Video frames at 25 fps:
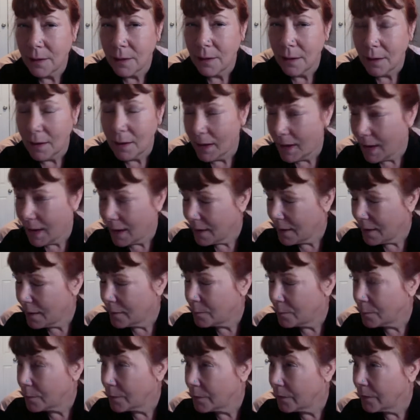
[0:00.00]
I had
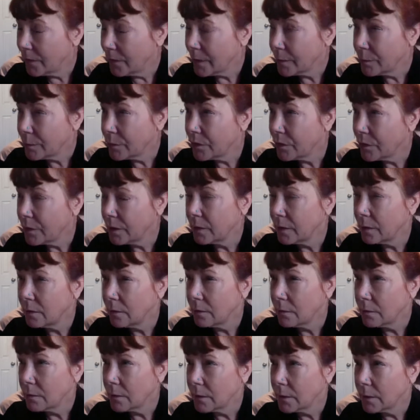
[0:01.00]
a perception
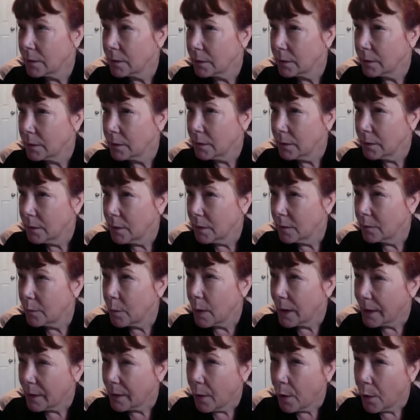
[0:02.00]
of
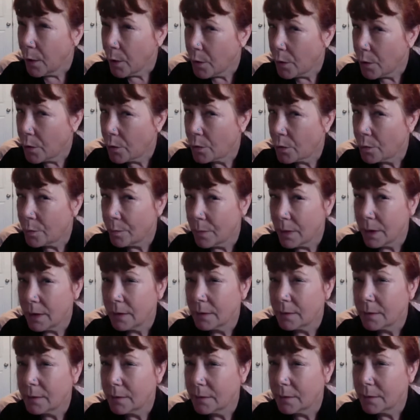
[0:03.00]
what home
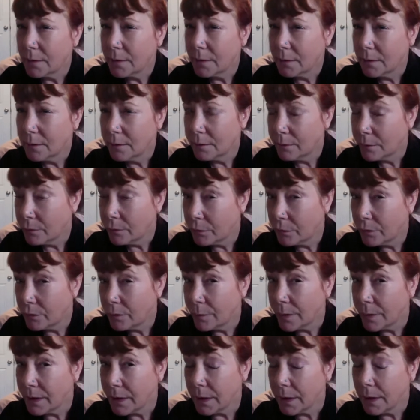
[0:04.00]

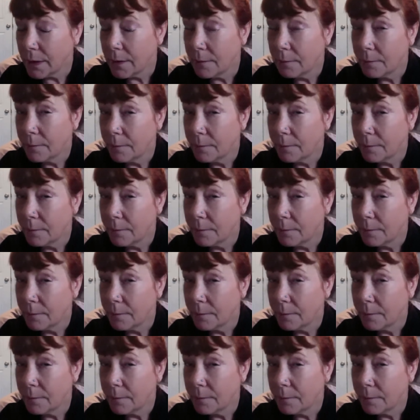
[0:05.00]
should be.